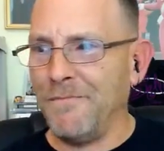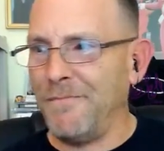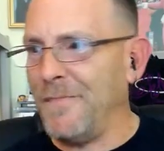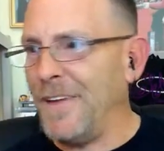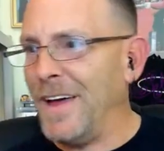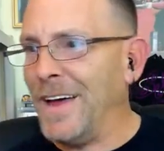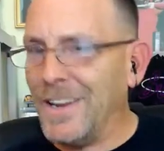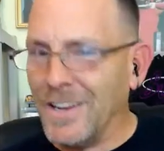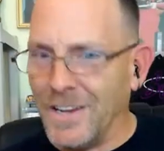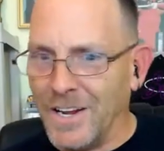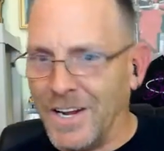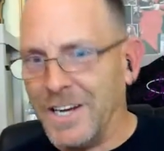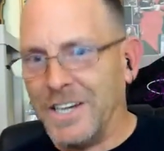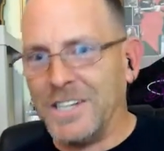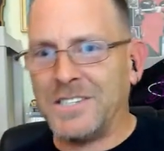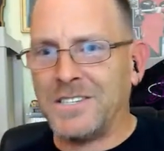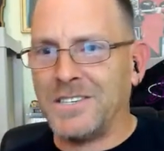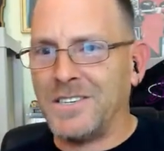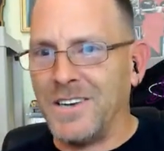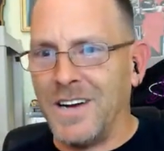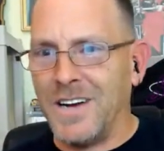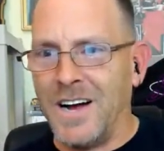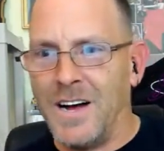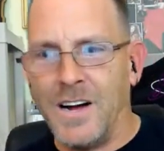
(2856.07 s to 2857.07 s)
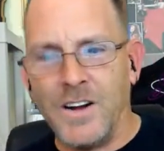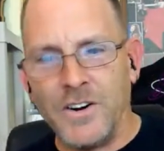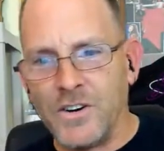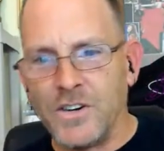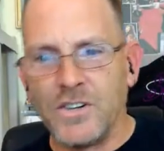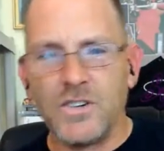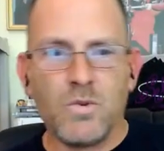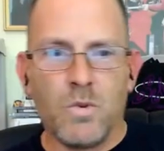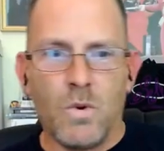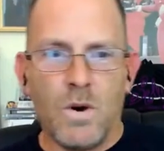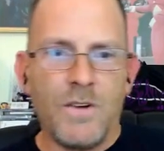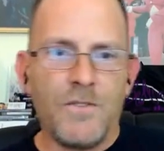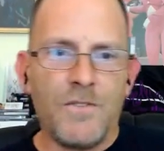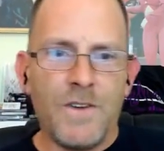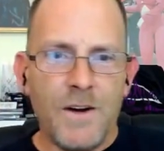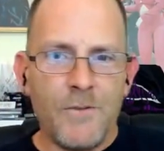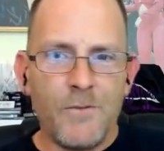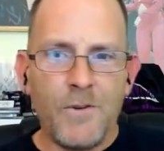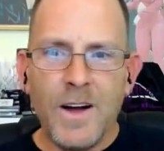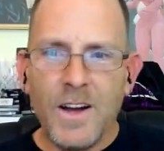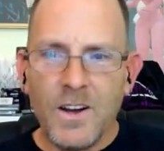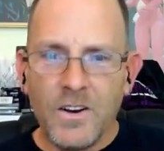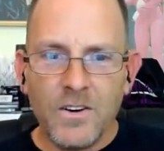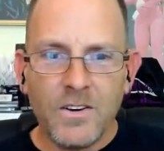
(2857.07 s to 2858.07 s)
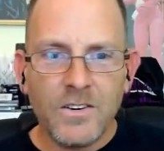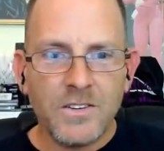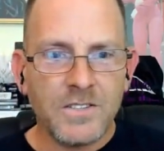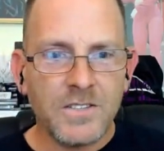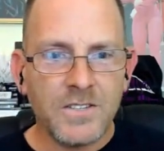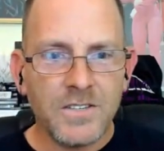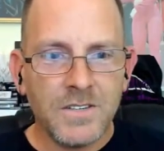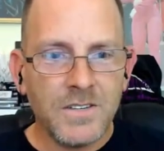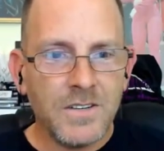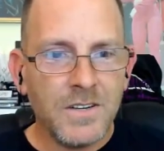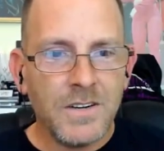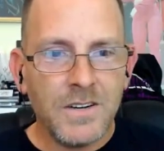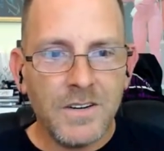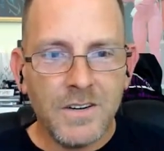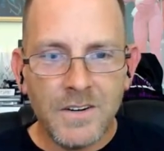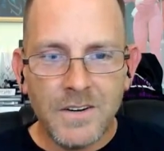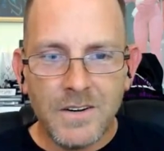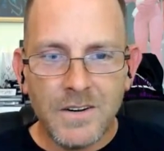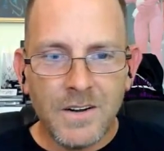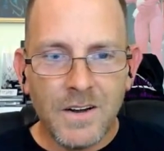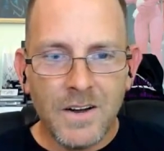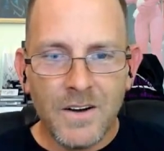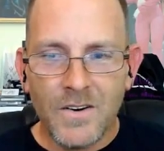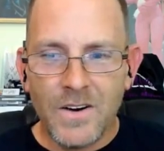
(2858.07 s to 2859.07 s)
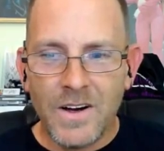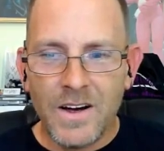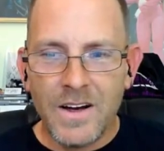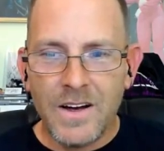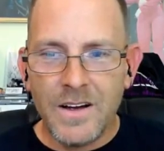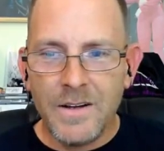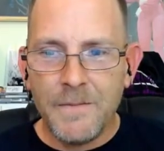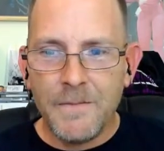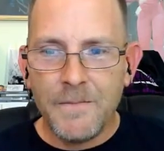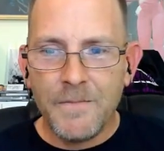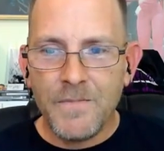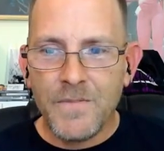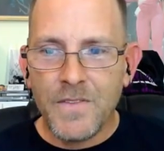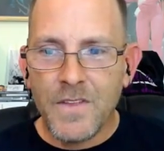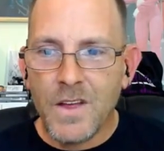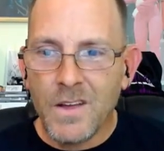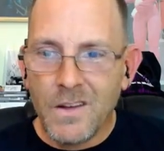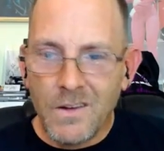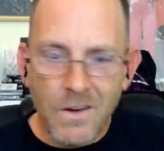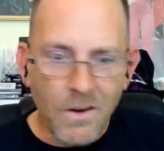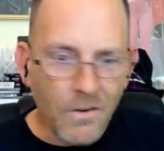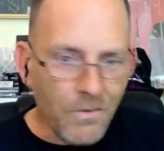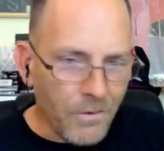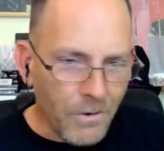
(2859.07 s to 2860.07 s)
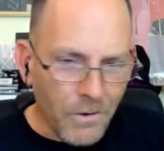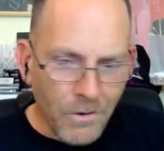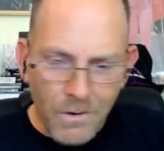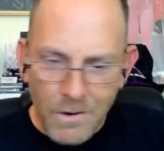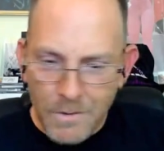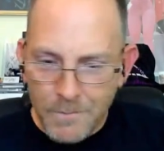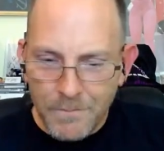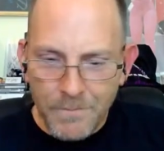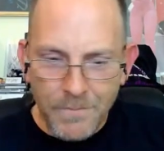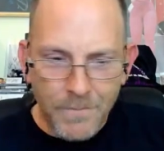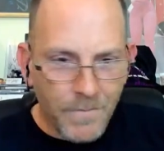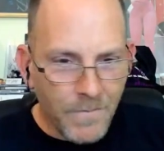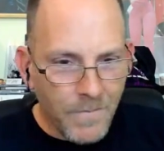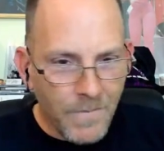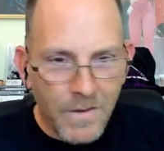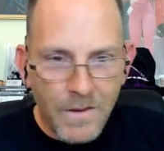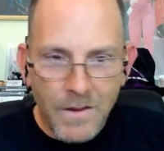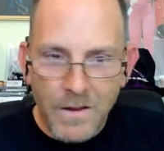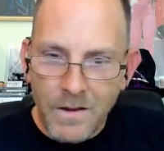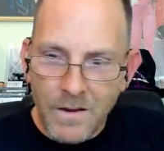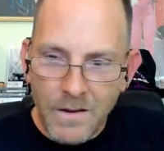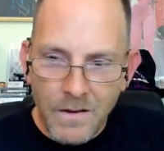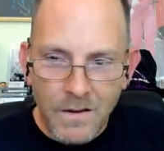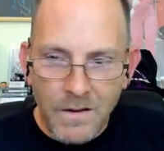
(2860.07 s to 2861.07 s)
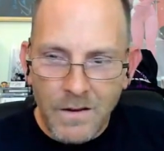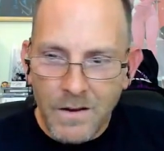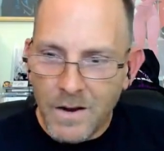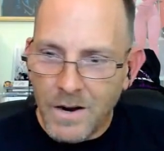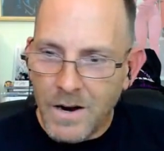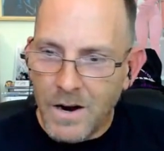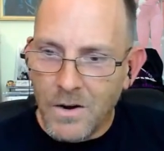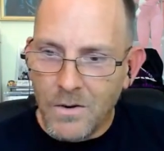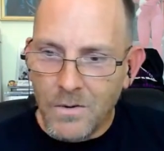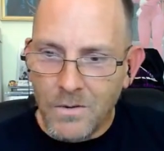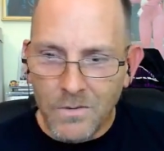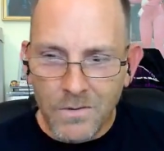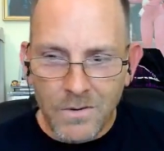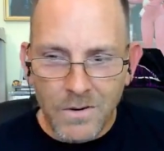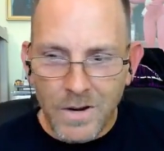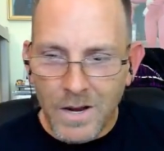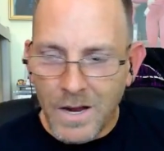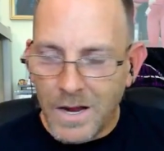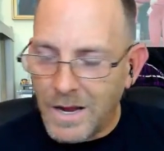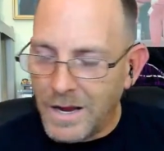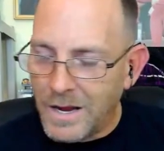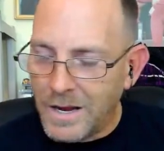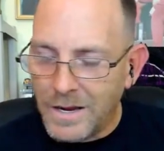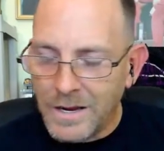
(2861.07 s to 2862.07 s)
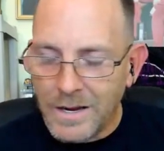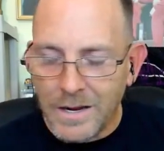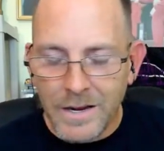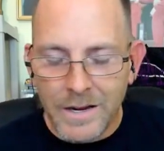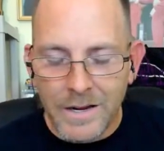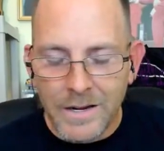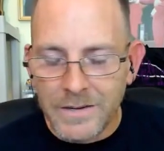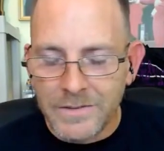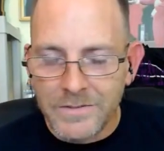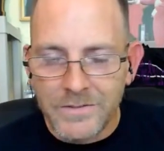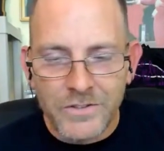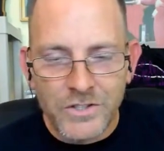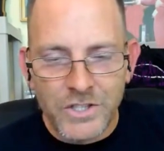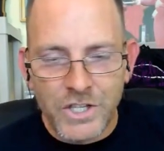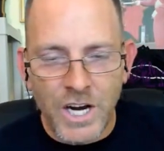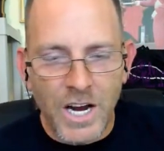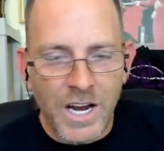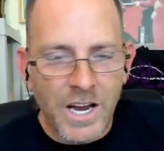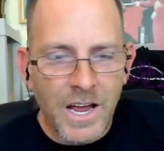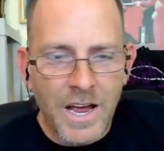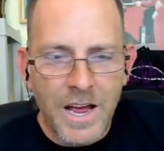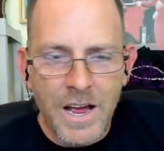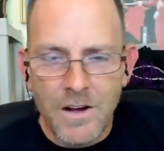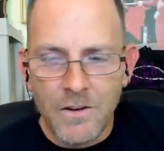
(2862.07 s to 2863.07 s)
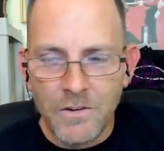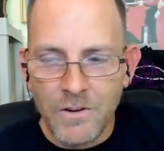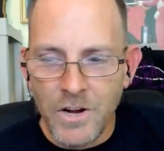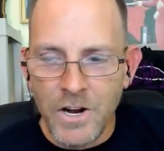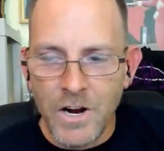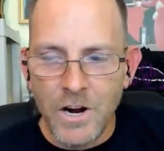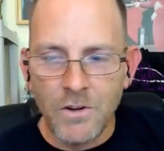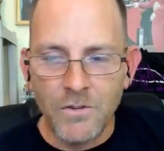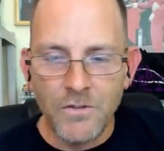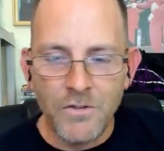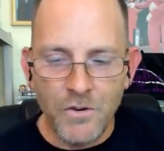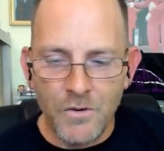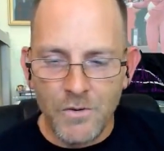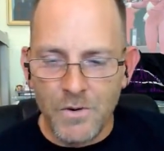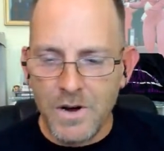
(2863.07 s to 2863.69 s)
and list 125 records. Okay? Go through them. You know, check out, you know, do